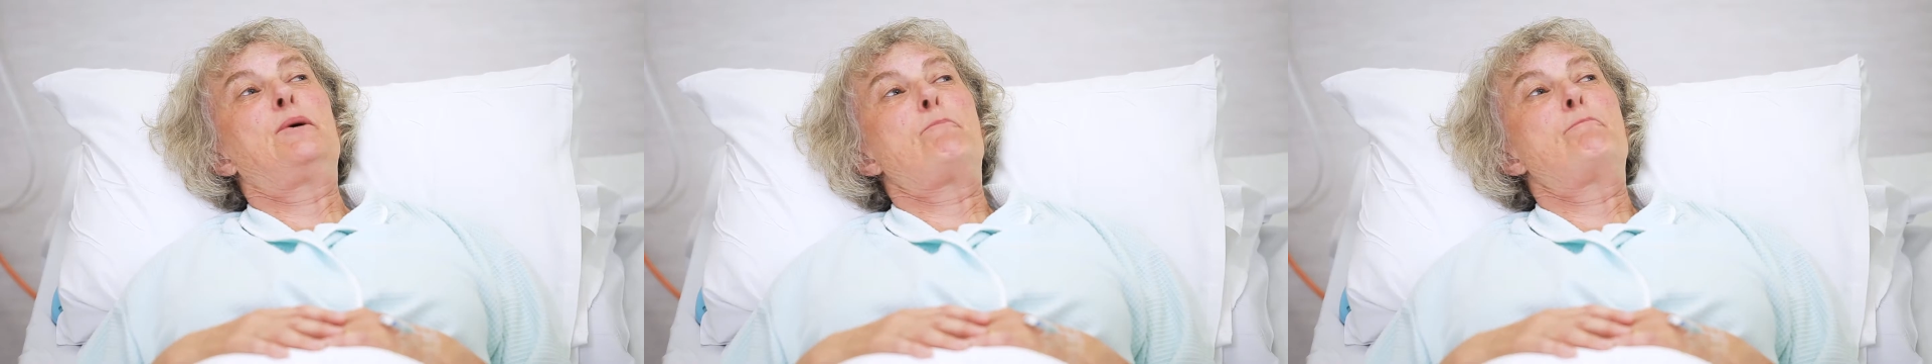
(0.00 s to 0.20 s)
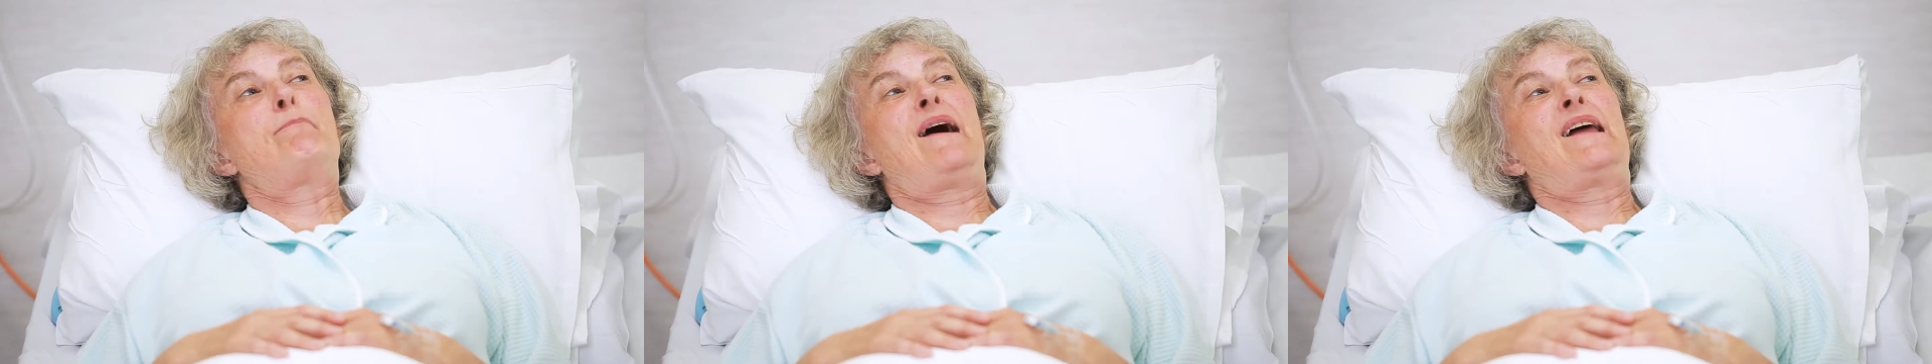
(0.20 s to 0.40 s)

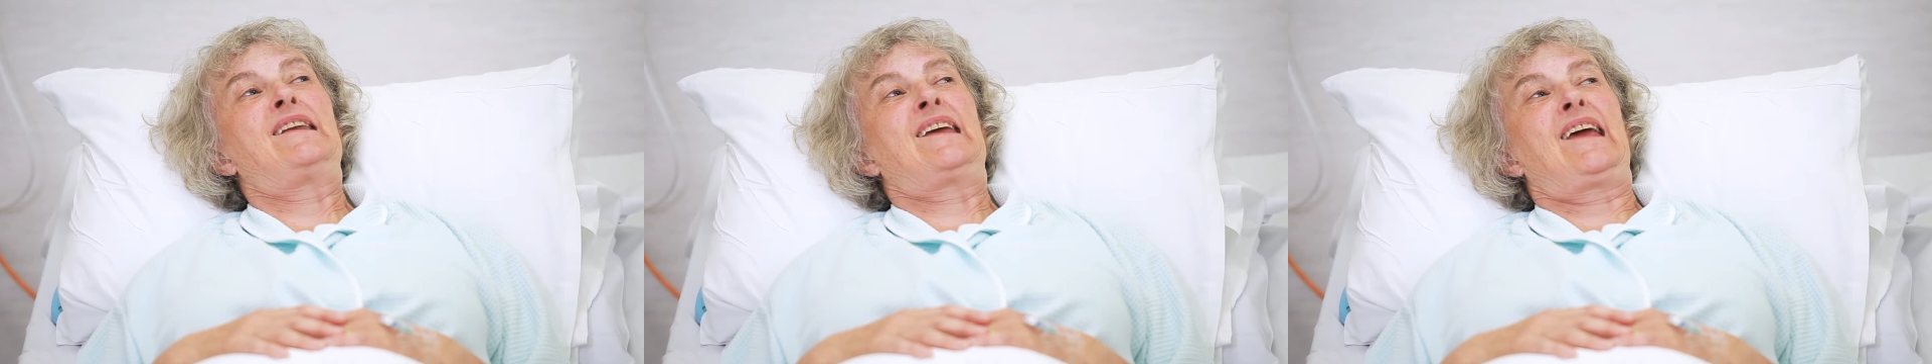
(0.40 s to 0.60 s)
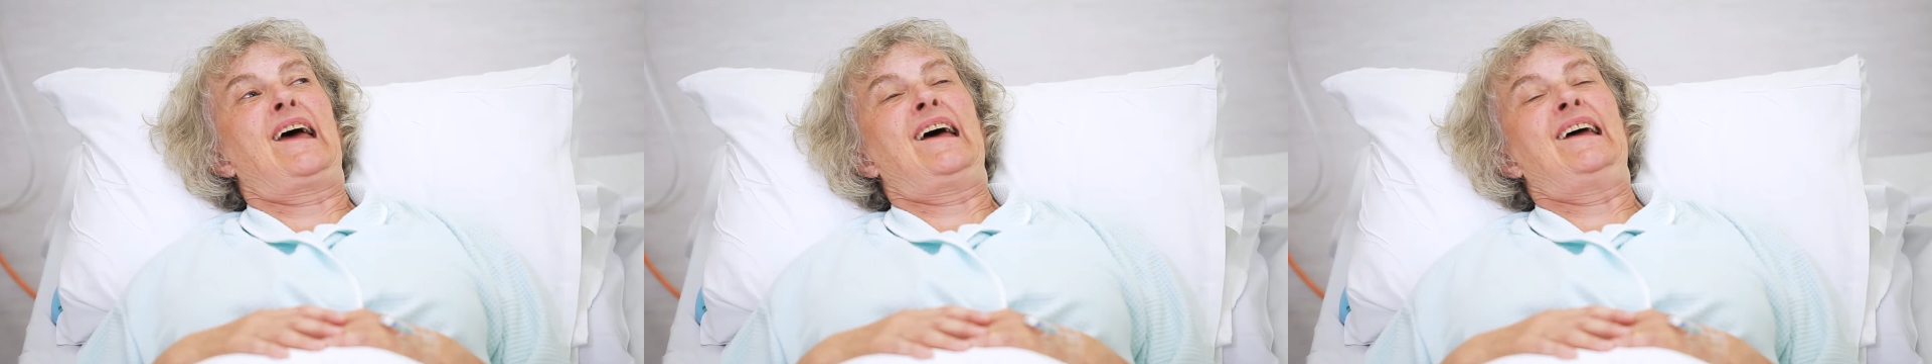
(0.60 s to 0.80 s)
mud
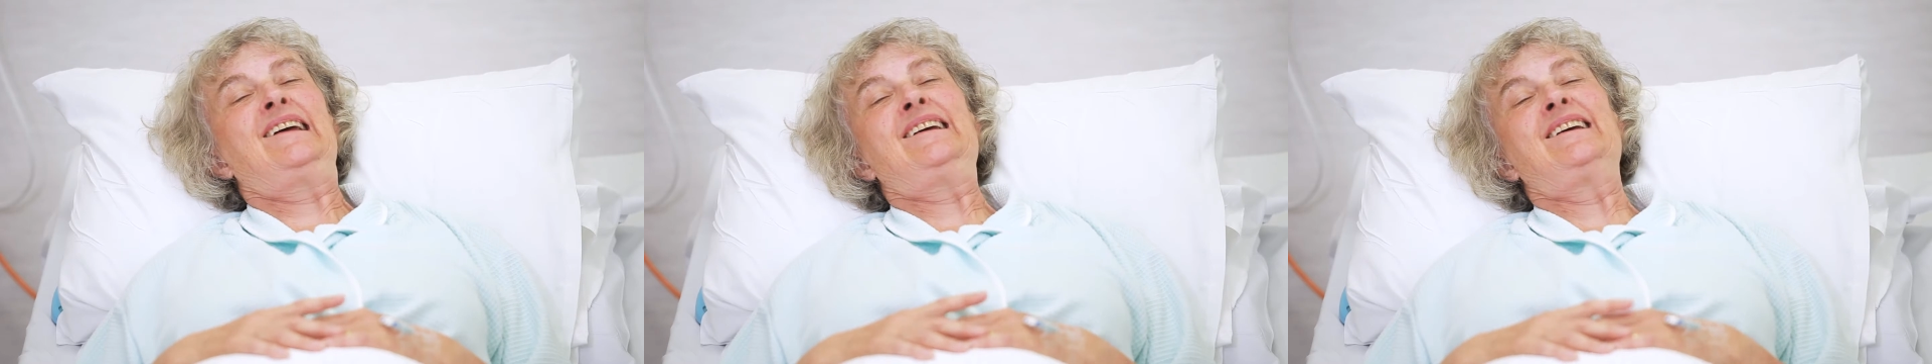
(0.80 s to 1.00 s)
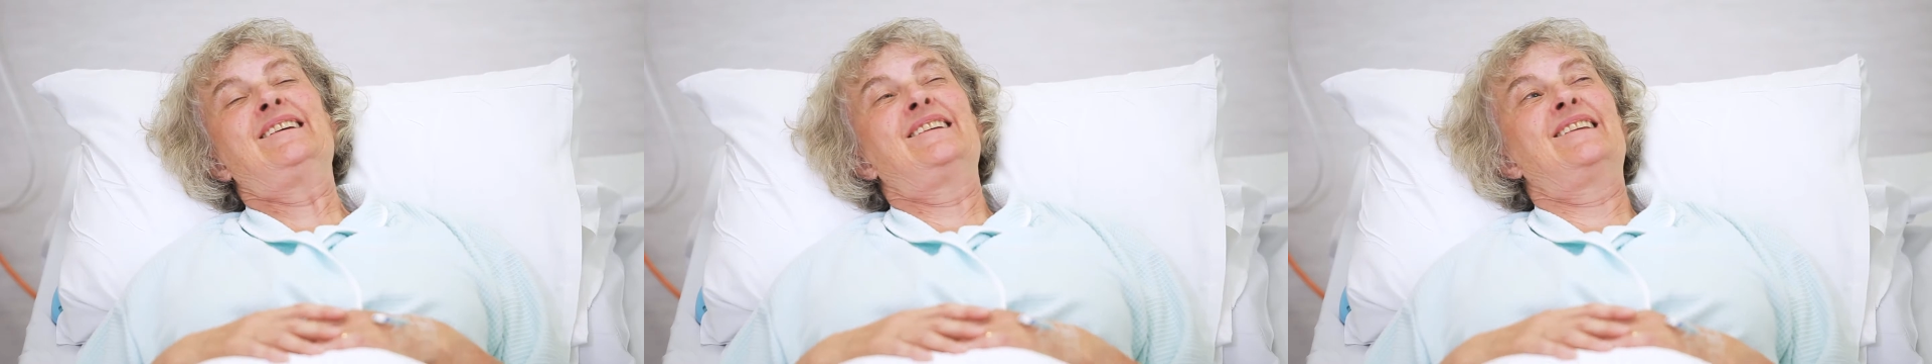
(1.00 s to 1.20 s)

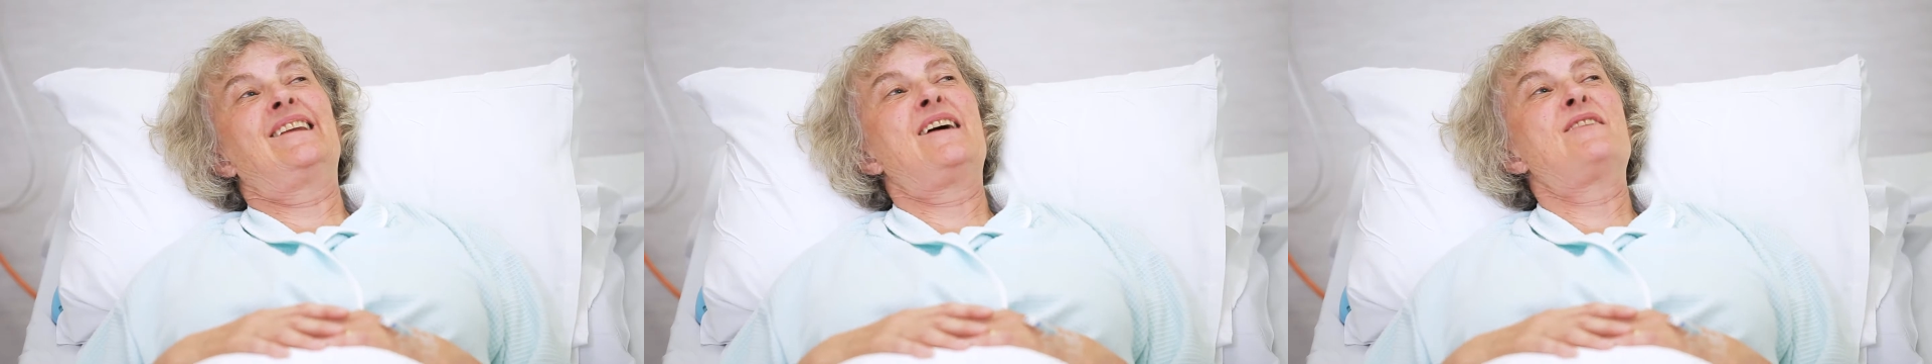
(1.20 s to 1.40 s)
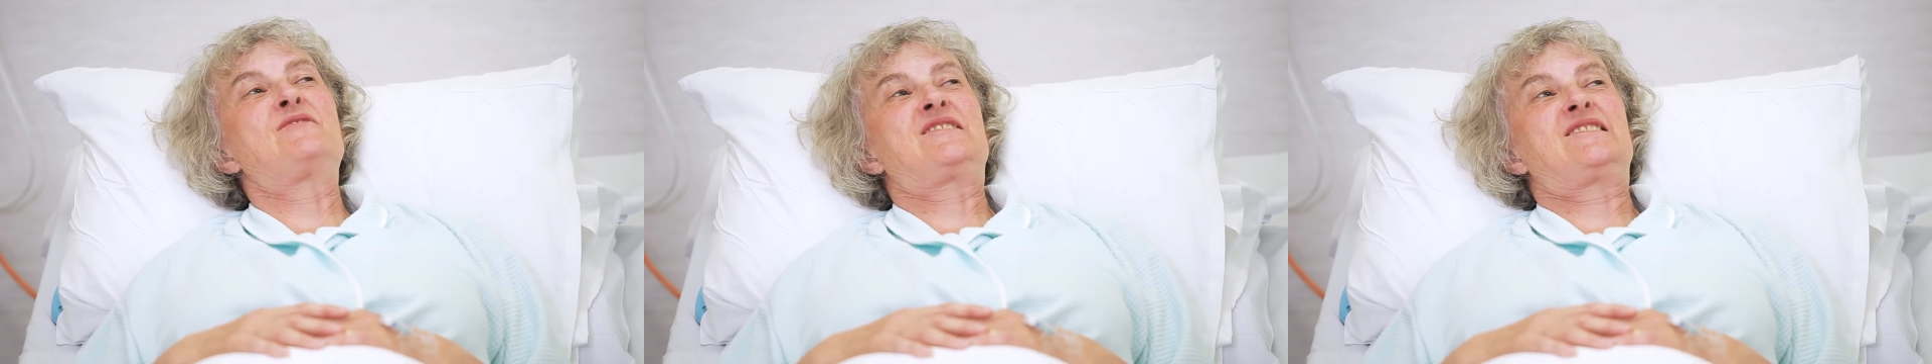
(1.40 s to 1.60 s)
cake. He uh,
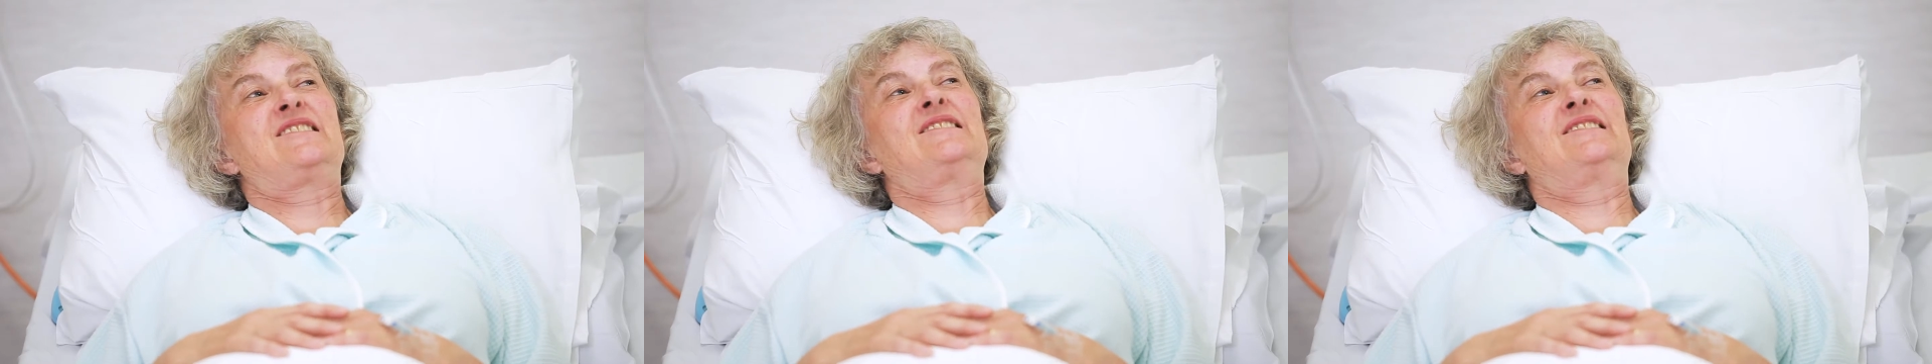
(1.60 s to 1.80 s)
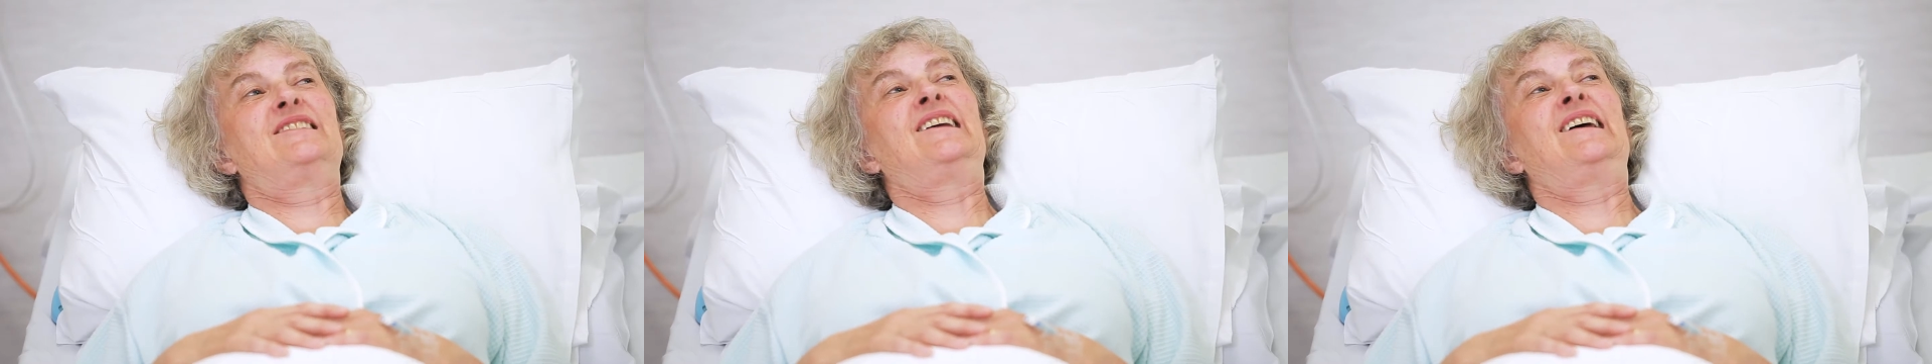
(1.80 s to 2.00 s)
loves yeah,
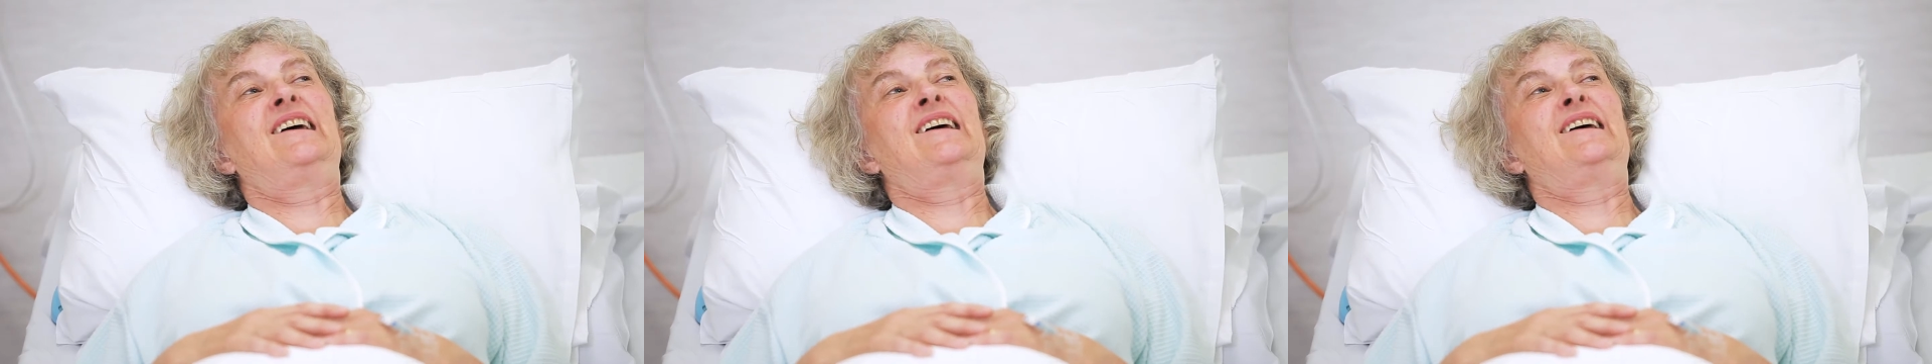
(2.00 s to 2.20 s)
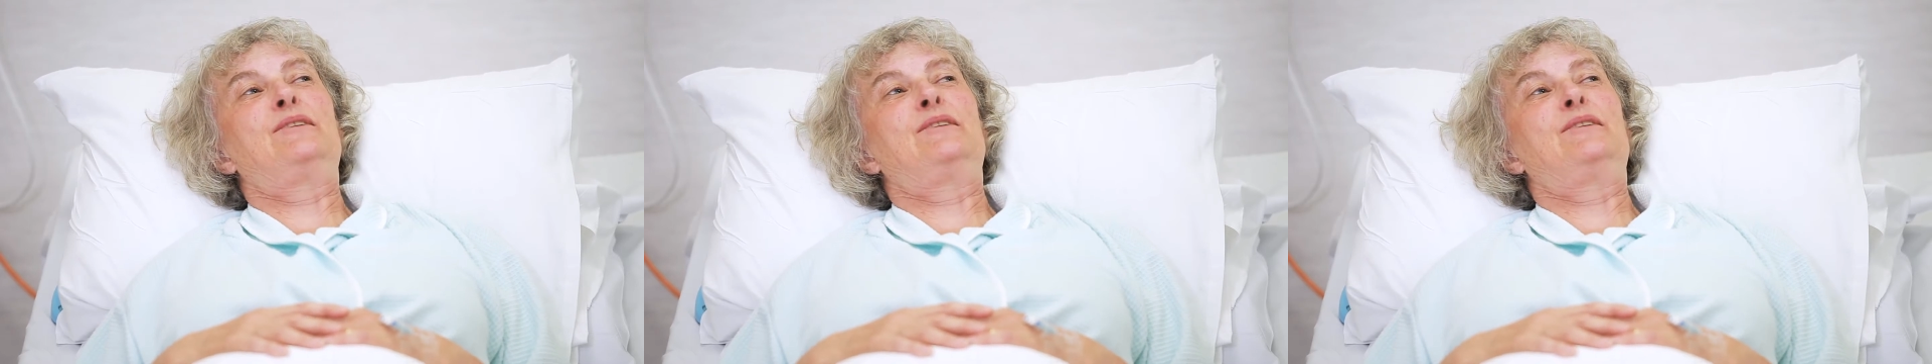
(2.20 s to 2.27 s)
it. Yeah, yeah.